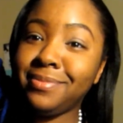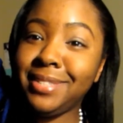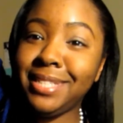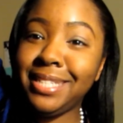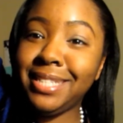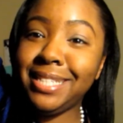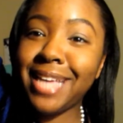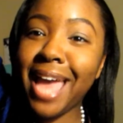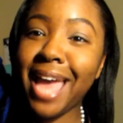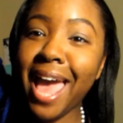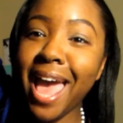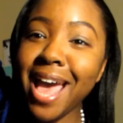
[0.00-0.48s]

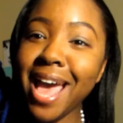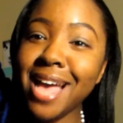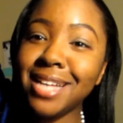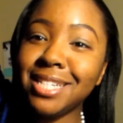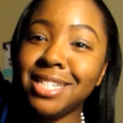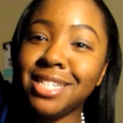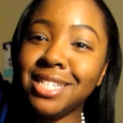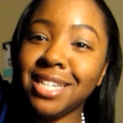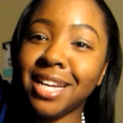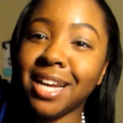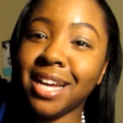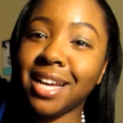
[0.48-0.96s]

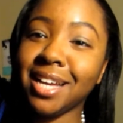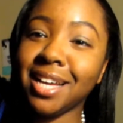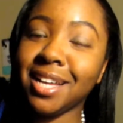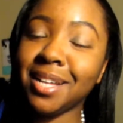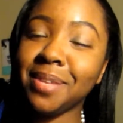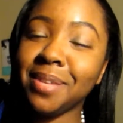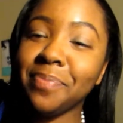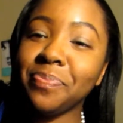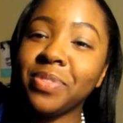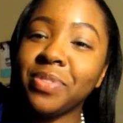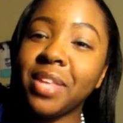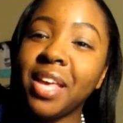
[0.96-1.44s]
Yes,
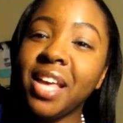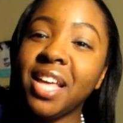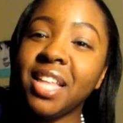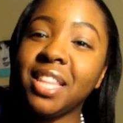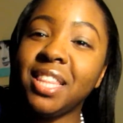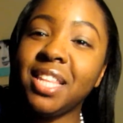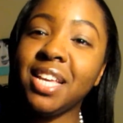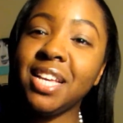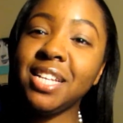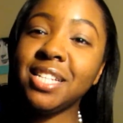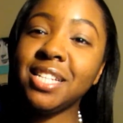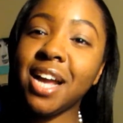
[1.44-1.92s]
sugar.
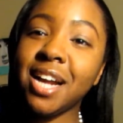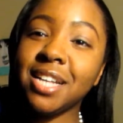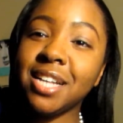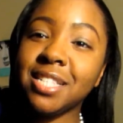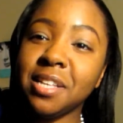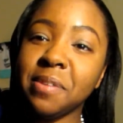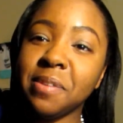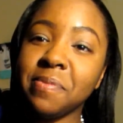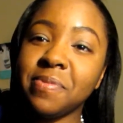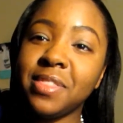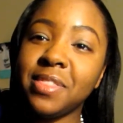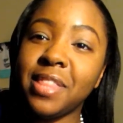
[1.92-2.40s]
These are
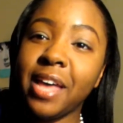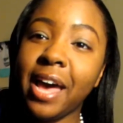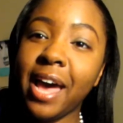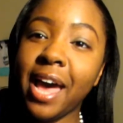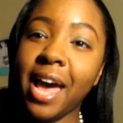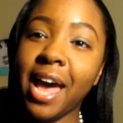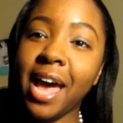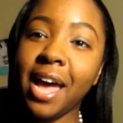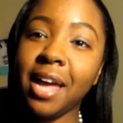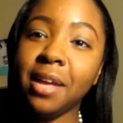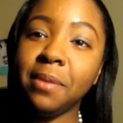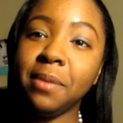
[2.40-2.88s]
some
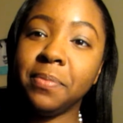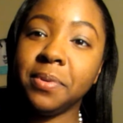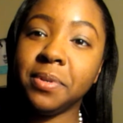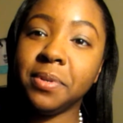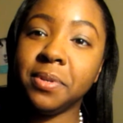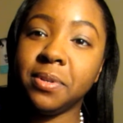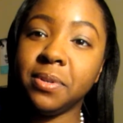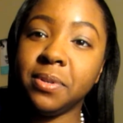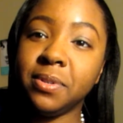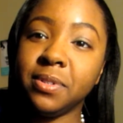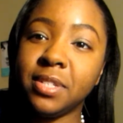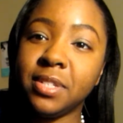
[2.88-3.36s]
thigh-high
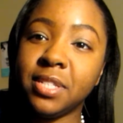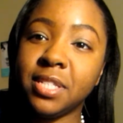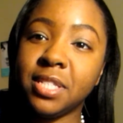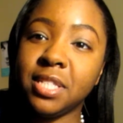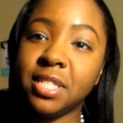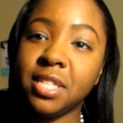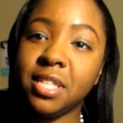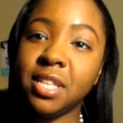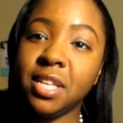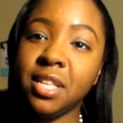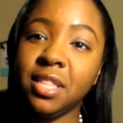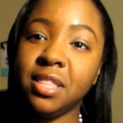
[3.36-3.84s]

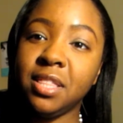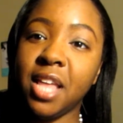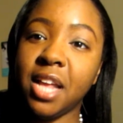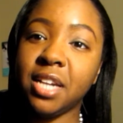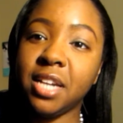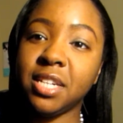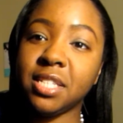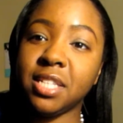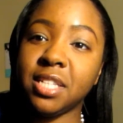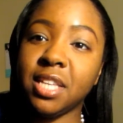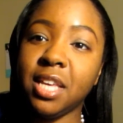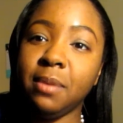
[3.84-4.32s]
boots
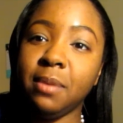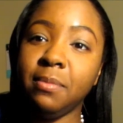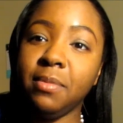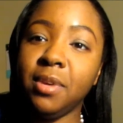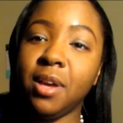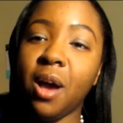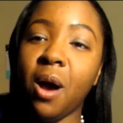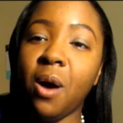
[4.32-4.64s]
that just keep